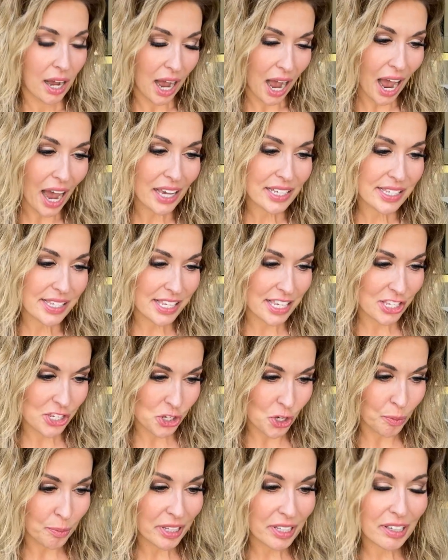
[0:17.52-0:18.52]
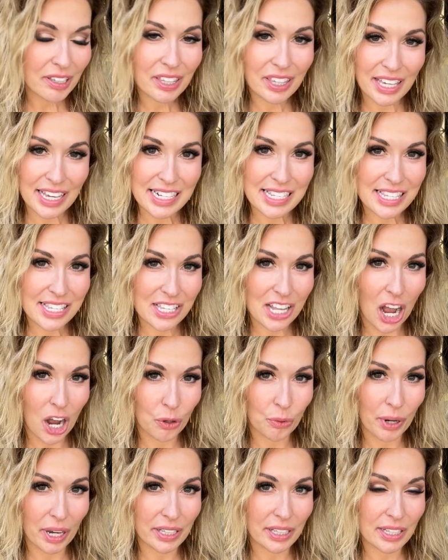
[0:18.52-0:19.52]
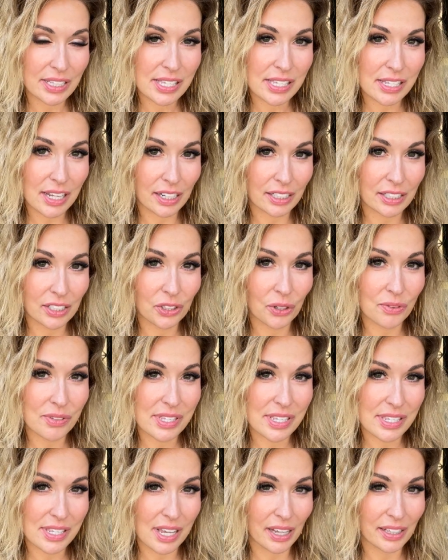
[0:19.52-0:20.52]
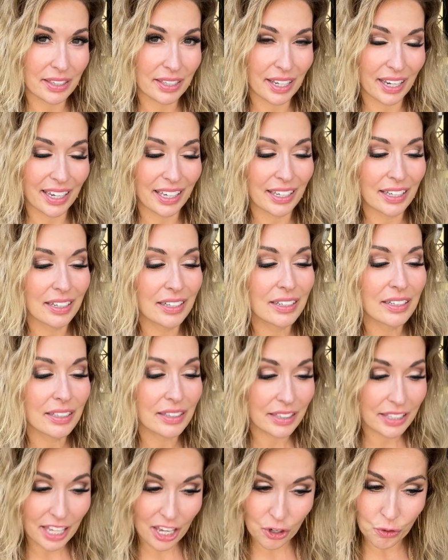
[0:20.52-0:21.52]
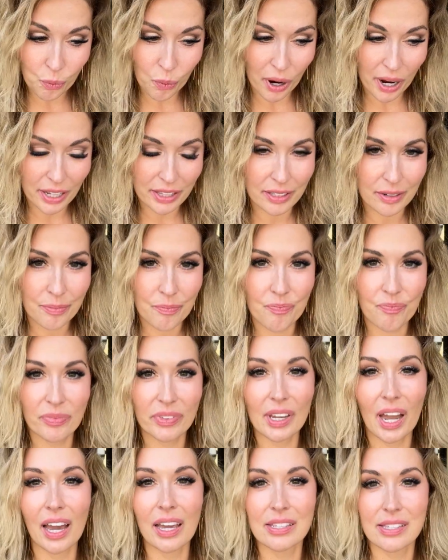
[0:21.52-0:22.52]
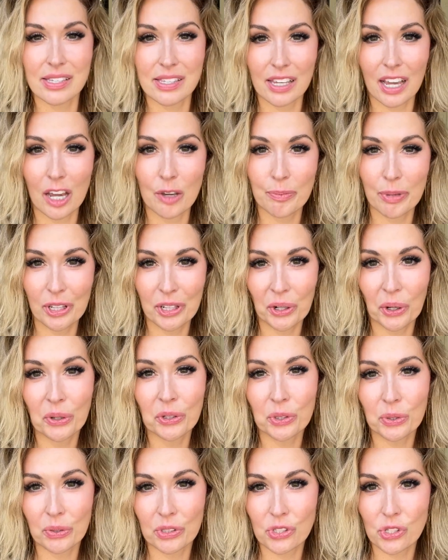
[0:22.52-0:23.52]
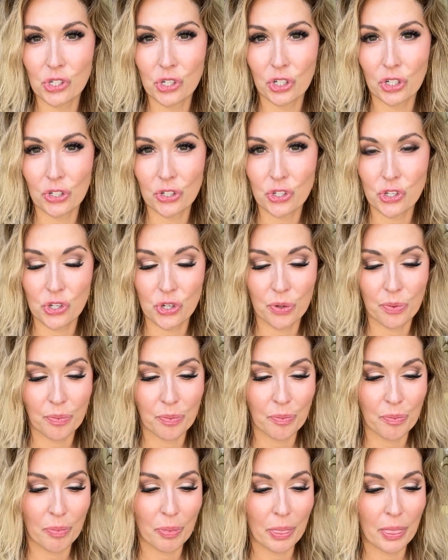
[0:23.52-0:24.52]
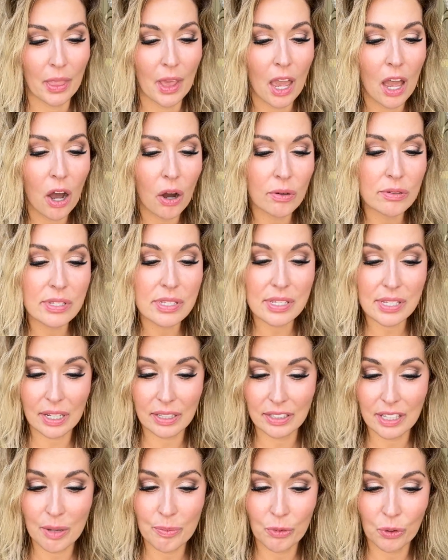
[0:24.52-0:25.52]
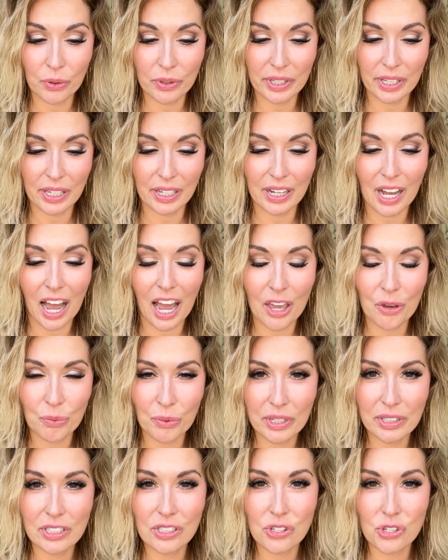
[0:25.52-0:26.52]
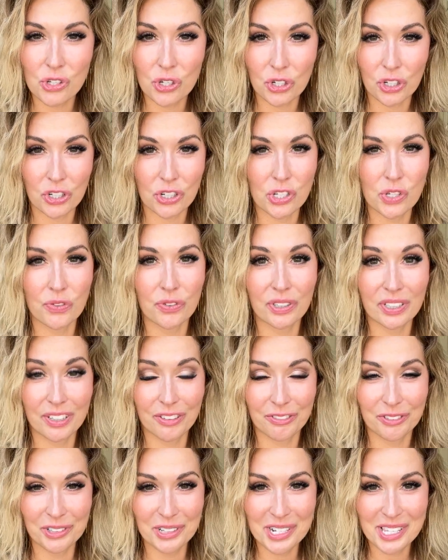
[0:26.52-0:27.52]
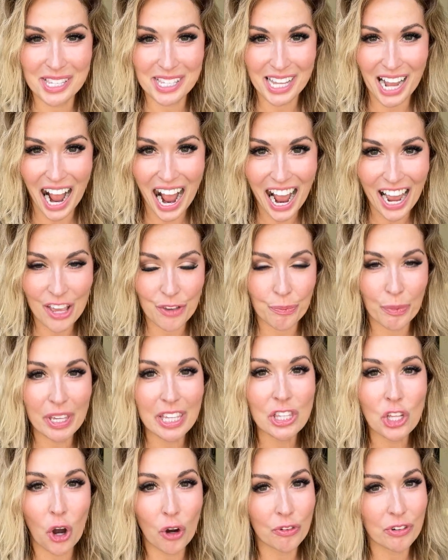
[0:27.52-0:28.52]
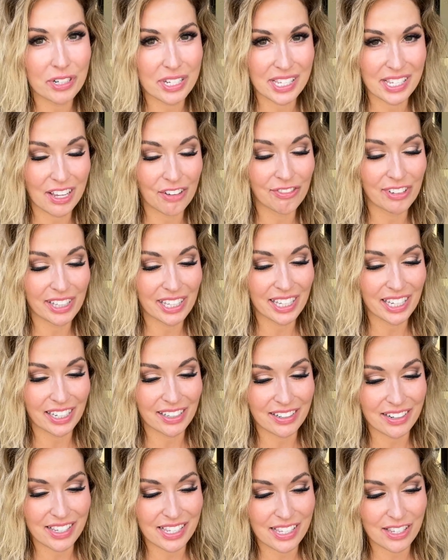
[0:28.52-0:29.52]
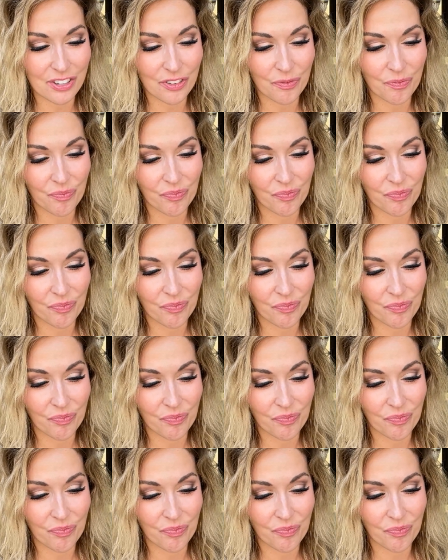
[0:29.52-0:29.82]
I see so many things now and it started on Sunday. Day one, I see I belong to a church. On Sunday morning, I went to church for the first time in over seven years.